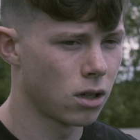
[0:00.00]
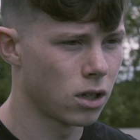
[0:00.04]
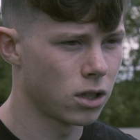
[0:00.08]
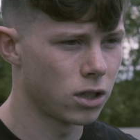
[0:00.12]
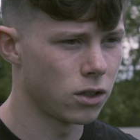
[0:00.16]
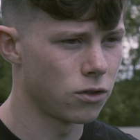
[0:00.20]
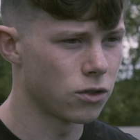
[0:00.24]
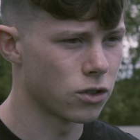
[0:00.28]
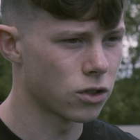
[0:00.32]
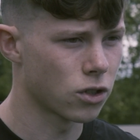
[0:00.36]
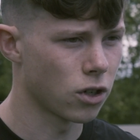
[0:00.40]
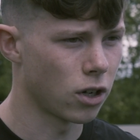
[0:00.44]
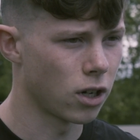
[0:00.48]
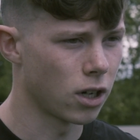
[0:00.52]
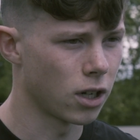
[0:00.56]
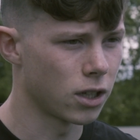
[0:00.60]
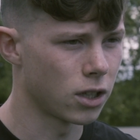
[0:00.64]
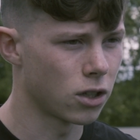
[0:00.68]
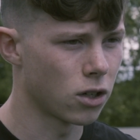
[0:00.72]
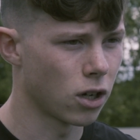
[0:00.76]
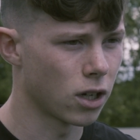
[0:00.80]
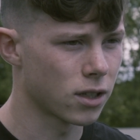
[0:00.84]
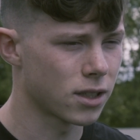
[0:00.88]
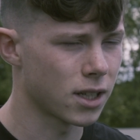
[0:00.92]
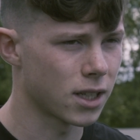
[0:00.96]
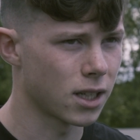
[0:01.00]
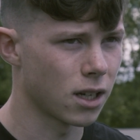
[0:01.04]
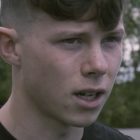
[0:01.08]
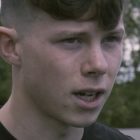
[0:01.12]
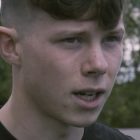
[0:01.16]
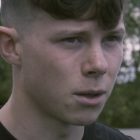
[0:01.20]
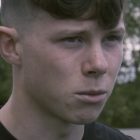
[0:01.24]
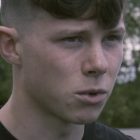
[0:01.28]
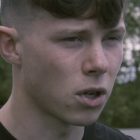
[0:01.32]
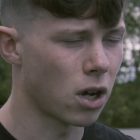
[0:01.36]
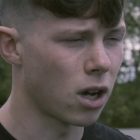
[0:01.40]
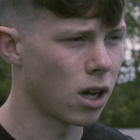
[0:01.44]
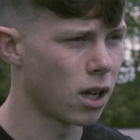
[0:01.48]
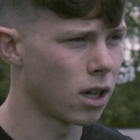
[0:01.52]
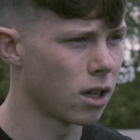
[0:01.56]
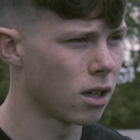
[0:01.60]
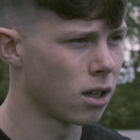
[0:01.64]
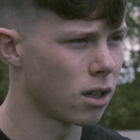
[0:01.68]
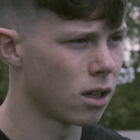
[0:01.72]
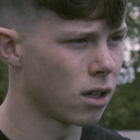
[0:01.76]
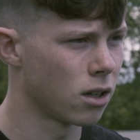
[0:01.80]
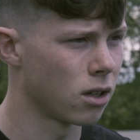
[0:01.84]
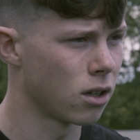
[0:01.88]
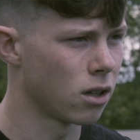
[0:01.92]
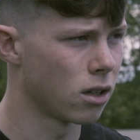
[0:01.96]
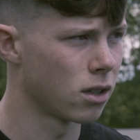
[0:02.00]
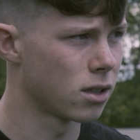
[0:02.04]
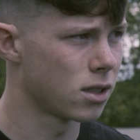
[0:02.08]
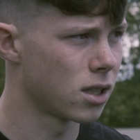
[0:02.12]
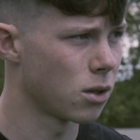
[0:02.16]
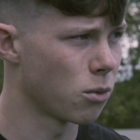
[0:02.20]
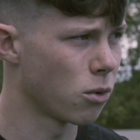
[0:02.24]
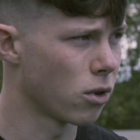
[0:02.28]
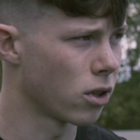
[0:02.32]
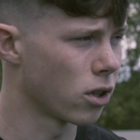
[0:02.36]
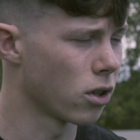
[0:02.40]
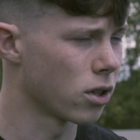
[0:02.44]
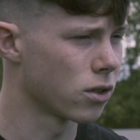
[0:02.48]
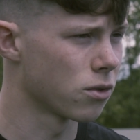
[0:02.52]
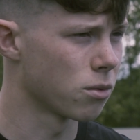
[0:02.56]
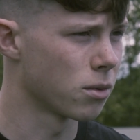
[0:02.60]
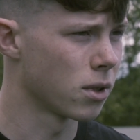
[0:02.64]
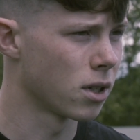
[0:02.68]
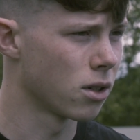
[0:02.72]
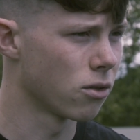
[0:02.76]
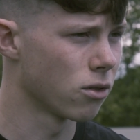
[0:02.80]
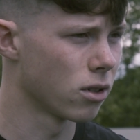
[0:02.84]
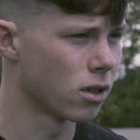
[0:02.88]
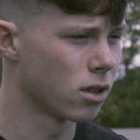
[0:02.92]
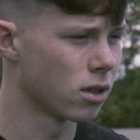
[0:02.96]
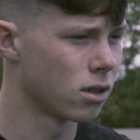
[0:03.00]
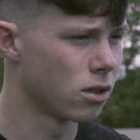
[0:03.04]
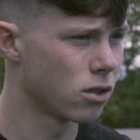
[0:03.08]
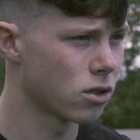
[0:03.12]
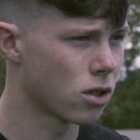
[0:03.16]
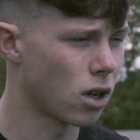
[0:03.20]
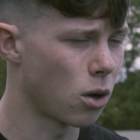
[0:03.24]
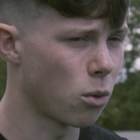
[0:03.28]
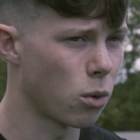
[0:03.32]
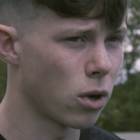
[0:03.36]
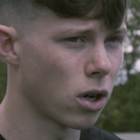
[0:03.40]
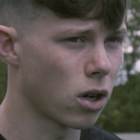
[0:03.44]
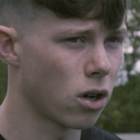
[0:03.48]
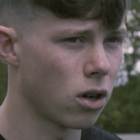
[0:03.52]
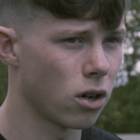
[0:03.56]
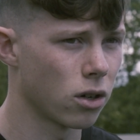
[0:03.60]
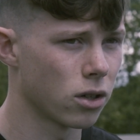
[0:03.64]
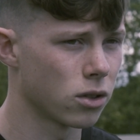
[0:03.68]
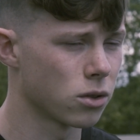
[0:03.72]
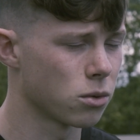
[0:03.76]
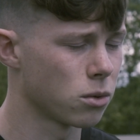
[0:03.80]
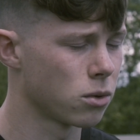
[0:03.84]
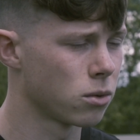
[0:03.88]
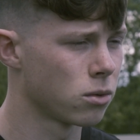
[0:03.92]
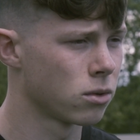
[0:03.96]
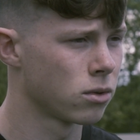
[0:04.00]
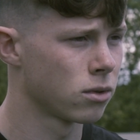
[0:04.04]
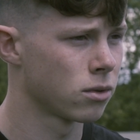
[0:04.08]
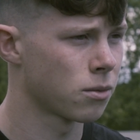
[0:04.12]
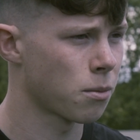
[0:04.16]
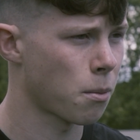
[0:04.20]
You've got to set your aims high and see where it goes from there, really. You've just got to work hard as well.